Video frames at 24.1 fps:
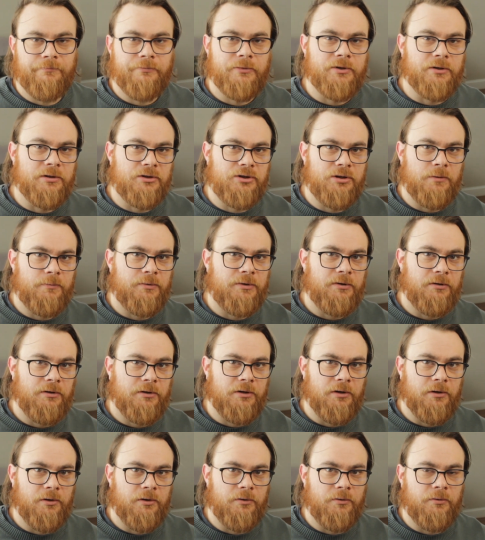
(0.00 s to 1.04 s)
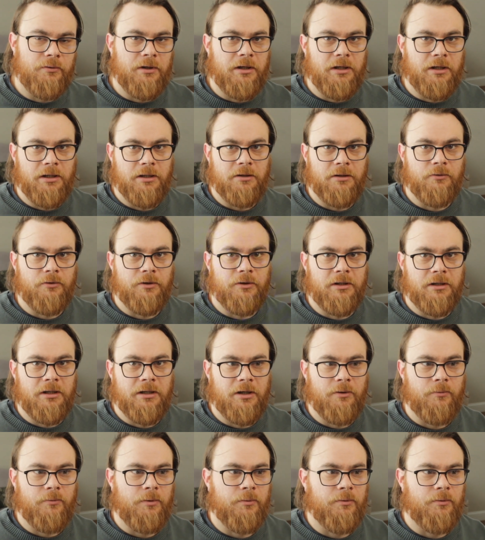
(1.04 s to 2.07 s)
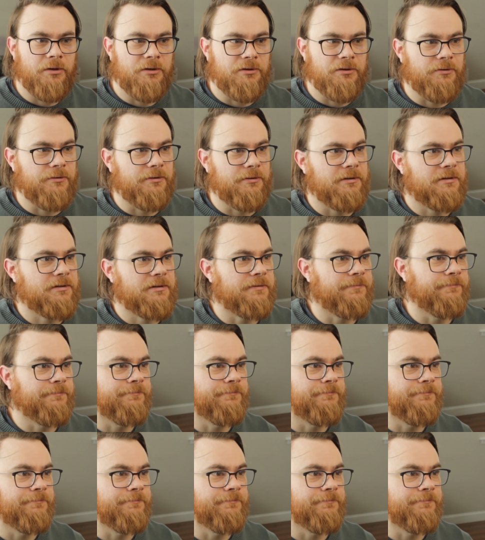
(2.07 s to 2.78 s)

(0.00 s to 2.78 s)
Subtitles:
So let's jump into the code and look at how we want to do this.